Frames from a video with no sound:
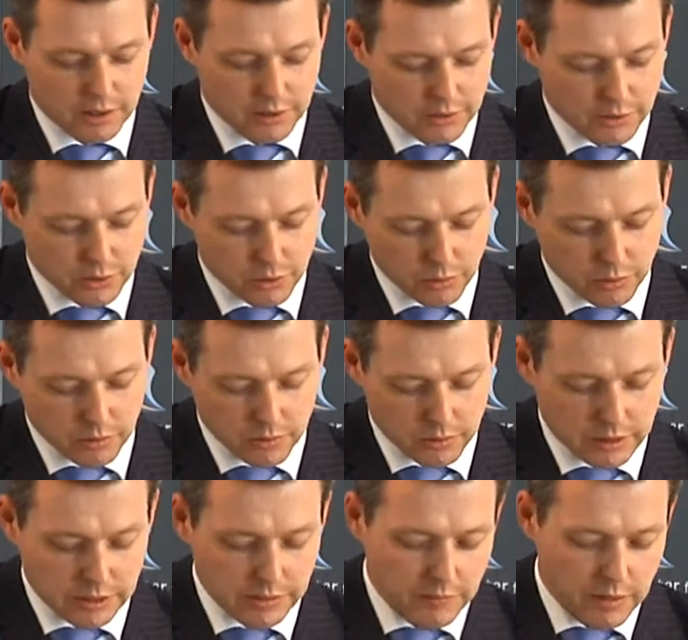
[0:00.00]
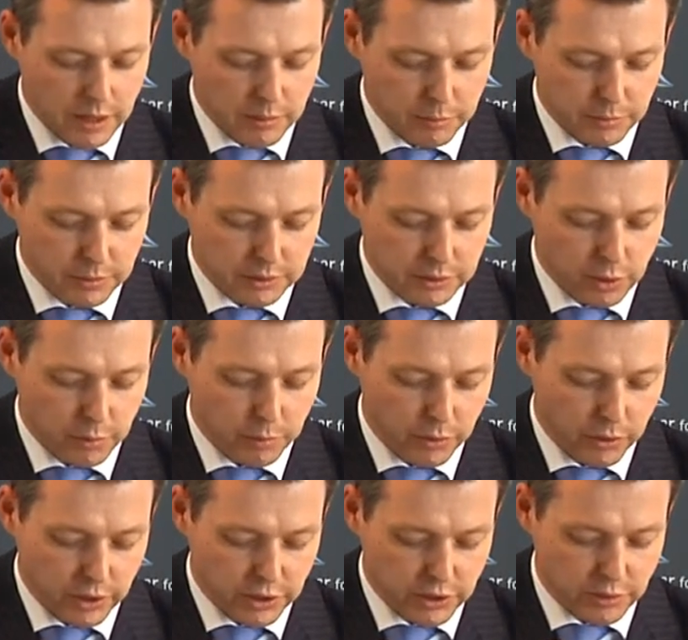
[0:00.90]
So the development
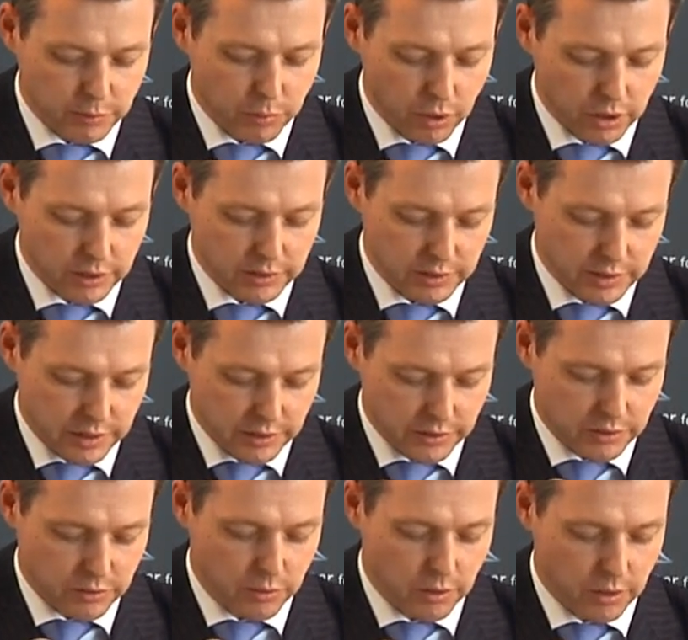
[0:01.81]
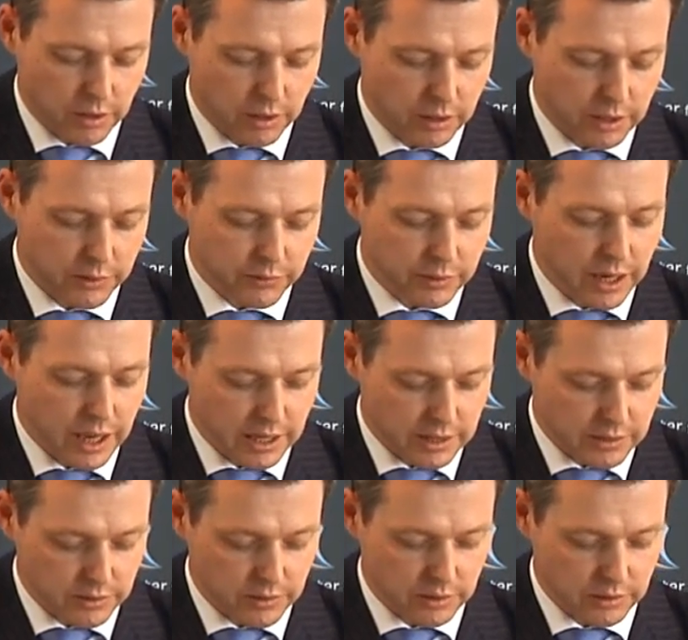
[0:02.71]
cooperation policy has to give an
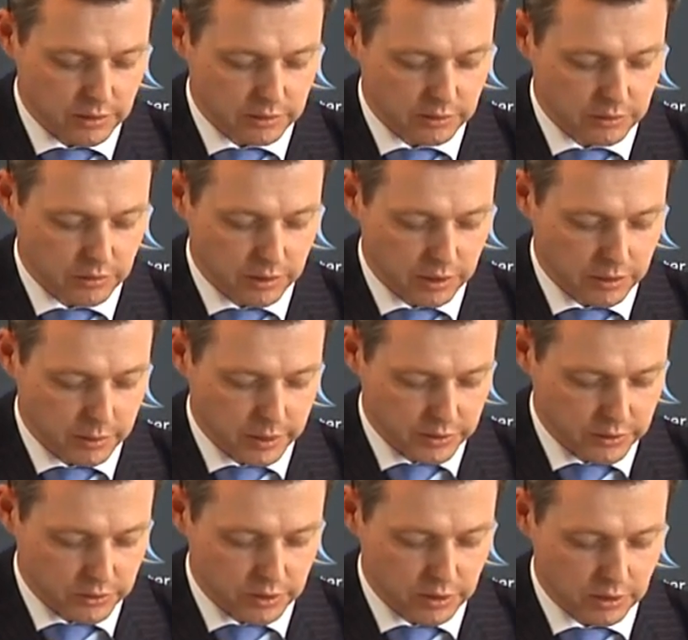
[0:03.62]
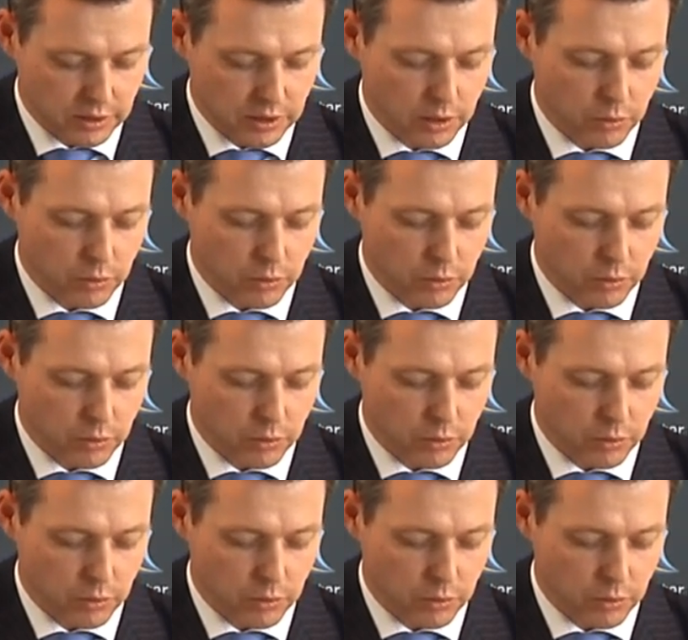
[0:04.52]
answer to the question,